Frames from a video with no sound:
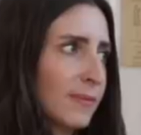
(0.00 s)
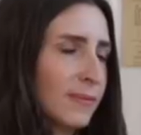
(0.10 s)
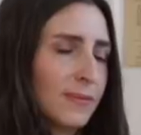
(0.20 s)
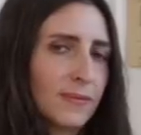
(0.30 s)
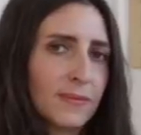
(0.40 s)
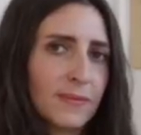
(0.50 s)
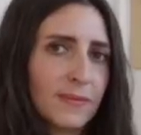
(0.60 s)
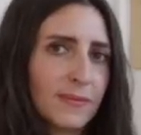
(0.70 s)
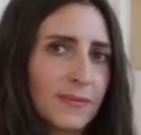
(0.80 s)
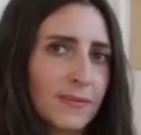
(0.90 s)

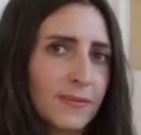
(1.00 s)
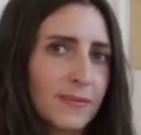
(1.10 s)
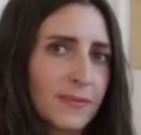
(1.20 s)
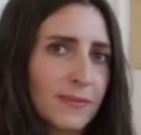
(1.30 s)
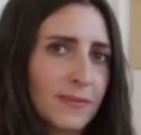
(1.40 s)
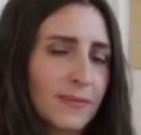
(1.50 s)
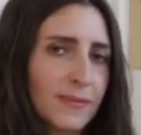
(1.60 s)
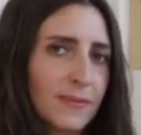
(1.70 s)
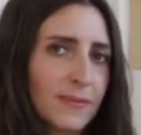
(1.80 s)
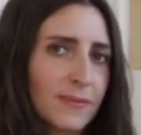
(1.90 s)

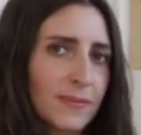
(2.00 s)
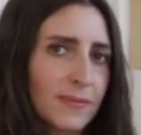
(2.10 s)
(silent)